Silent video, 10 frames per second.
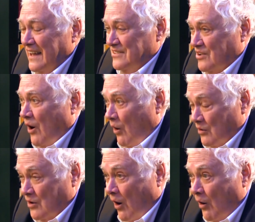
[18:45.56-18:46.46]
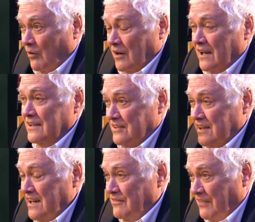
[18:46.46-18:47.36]
That's Galton is
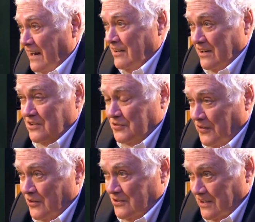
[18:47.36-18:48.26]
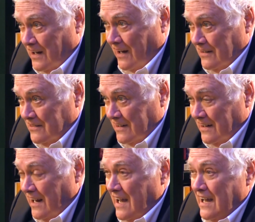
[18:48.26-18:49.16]
the inventor. His first
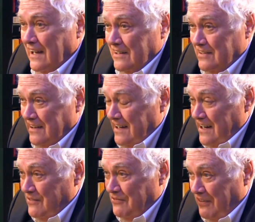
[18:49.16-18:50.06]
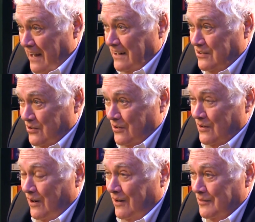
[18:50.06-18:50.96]
cousin is the
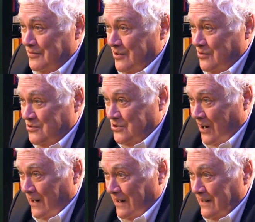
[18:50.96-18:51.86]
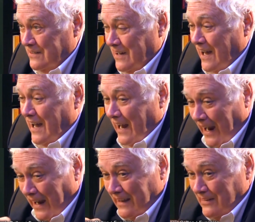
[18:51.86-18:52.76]
inventor of eugenics
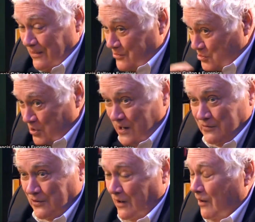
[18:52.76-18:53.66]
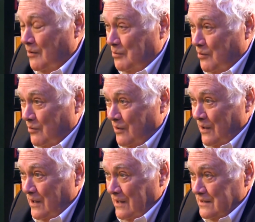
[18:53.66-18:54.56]
and the chief global
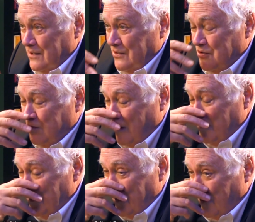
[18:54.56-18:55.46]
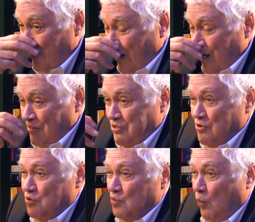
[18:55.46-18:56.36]
distributor.
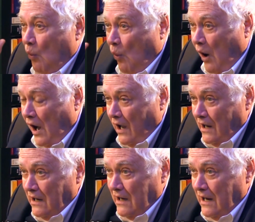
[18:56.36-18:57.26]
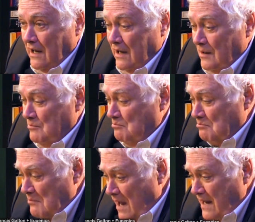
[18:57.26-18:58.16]
There's one
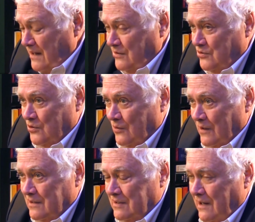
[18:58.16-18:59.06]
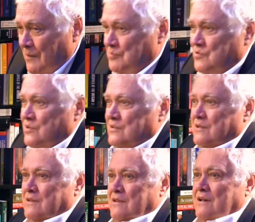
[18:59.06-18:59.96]
major exception
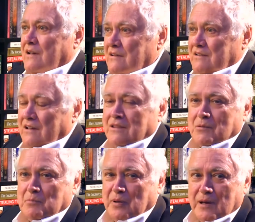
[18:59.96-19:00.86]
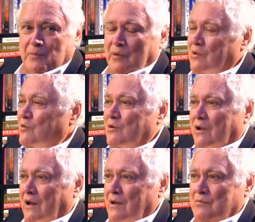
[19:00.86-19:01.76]
to this, and the people who
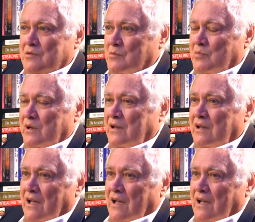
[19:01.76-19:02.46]
claim to be